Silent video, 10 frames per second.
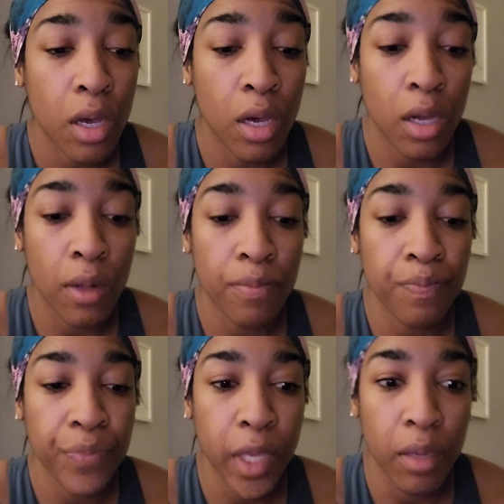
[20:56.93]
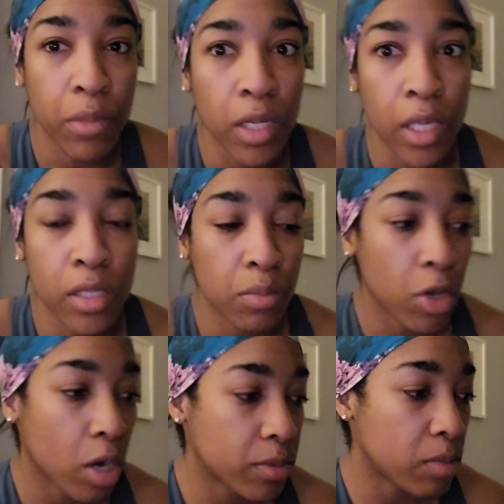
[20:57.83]
I am gonna get some
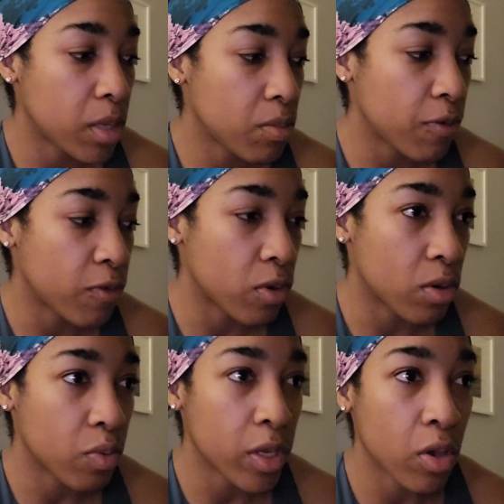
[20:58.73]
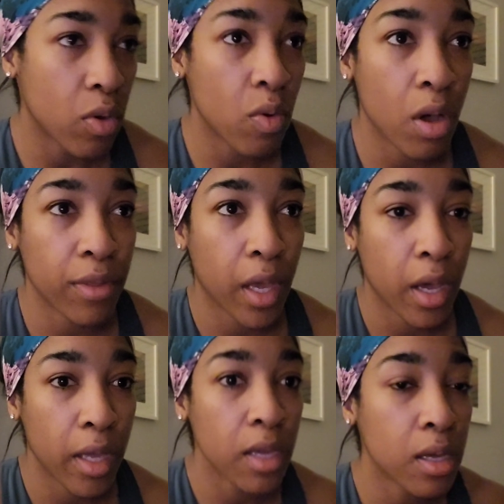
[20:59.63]
carbs in me before we go on that
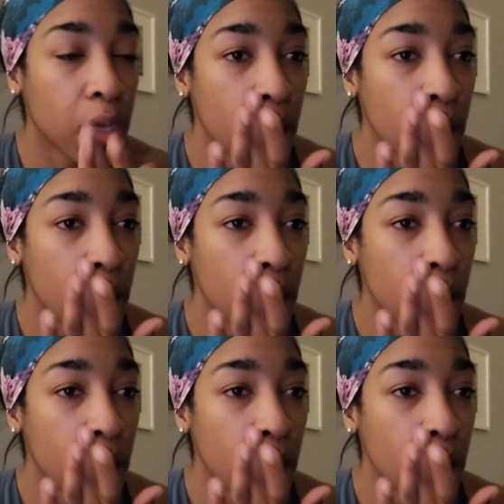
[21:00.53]
hike.